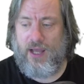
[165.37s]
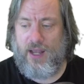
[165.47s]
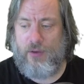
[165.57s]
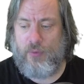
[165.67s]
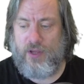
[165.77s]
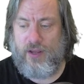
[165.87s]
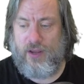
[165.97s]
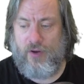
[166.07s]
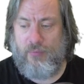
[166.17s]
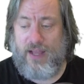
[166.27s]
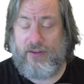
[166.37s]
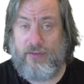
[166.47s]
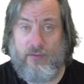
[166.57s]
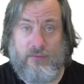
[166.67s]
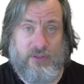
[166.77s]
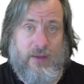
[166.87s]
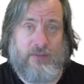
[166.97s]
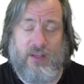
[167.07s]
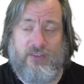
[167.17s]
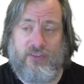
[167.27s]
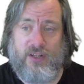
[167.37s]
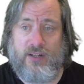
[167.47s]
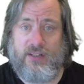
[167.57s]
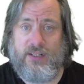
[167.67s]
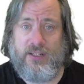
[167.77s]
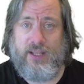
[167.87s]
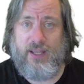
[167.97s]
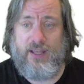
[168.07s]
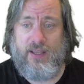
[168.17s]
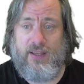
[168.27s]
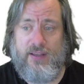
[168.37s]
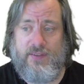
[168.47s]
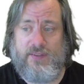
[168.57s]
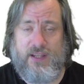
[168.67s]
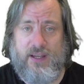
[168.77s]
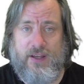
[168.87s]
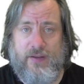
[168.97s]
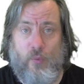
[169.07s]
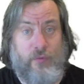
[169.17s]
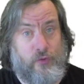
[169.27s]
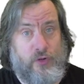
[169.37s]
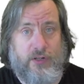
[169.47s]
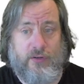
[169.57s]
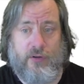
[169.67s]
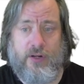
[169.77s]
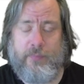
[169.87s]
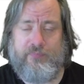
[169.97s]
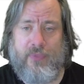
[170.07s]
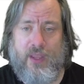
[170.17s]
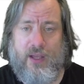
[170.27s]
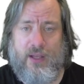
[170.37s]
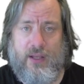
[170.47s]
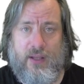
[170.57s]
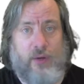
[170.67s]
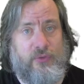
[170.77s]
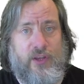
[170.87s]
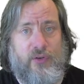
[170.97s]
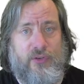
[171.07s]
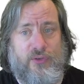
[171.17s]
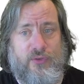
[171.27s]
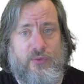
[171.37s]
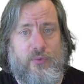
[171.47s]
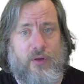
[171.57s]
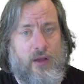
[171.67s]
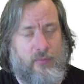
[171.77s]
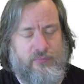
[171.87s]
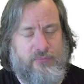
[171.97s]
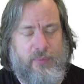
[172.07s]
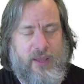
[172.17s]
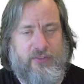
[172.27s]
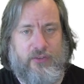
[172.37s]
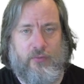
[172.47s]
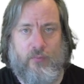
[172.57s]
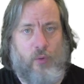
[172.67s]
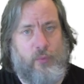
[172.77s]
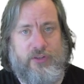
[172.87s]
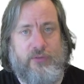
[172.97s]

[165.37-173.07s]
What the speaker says: I'll get right back to you. But the best place to start is with Tree Grower, and that'll tell you the basics of what we do.